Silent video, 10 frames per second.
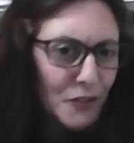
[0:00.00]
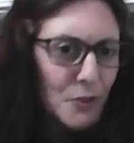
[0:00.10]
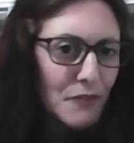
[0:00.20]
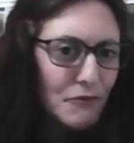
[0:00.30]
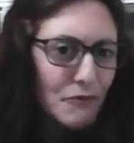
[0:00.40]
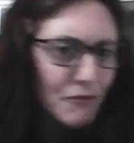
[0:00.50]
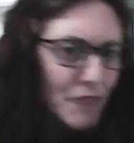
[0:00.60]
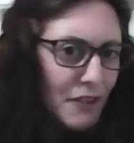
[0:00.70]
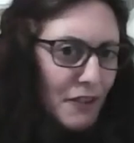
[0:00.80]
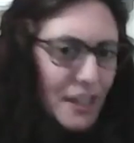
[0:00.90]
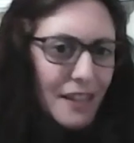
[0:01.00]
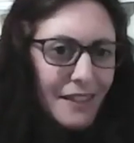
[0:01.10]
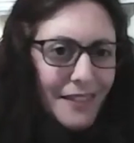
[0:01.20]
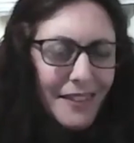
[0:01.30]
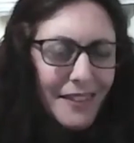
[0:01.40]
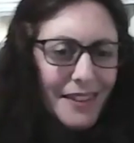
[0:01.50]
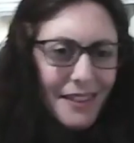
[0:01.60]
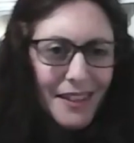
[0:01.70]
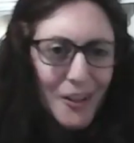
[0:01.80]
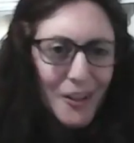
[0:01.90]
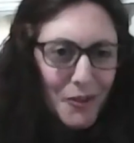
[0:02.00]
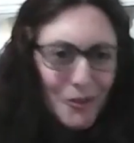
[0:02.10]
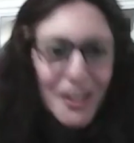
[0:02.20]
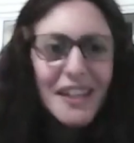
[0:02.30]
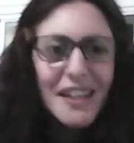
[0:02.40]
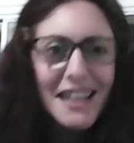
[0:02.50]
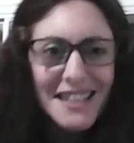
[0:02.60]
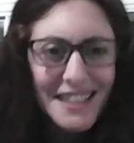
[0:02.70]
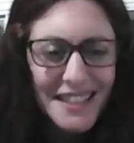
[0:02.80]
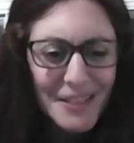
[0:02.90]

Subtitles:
So it's very, connected.